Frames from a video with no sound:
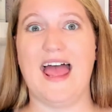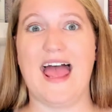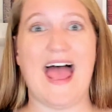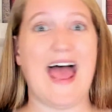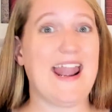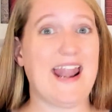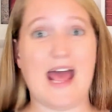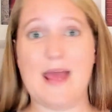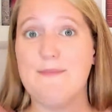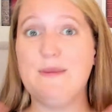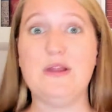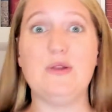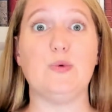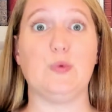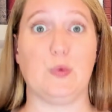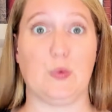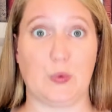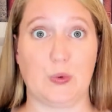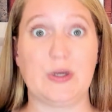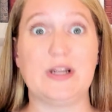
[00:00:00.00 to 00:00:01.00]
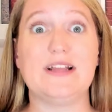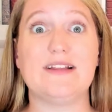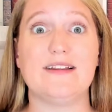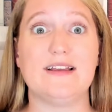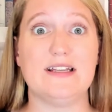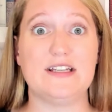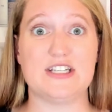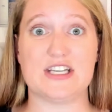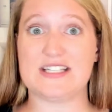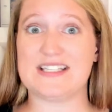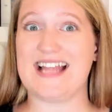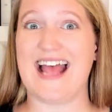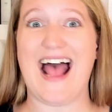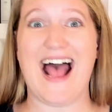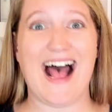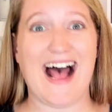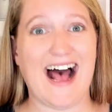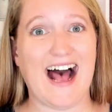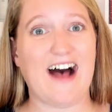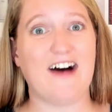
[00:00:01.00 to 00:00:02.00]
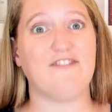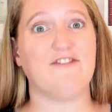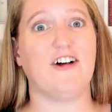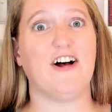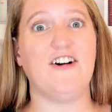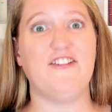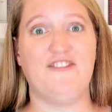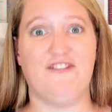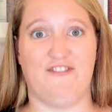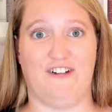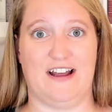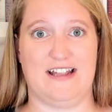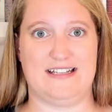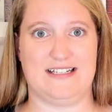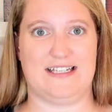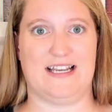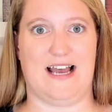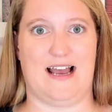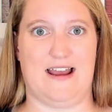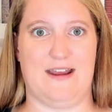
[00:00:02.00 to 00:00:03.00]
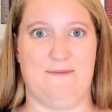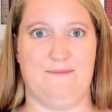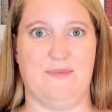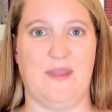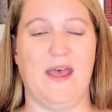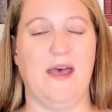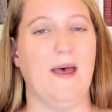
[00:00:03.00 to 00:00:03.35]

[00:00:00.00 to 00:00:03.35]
And I mean really just have a fun time.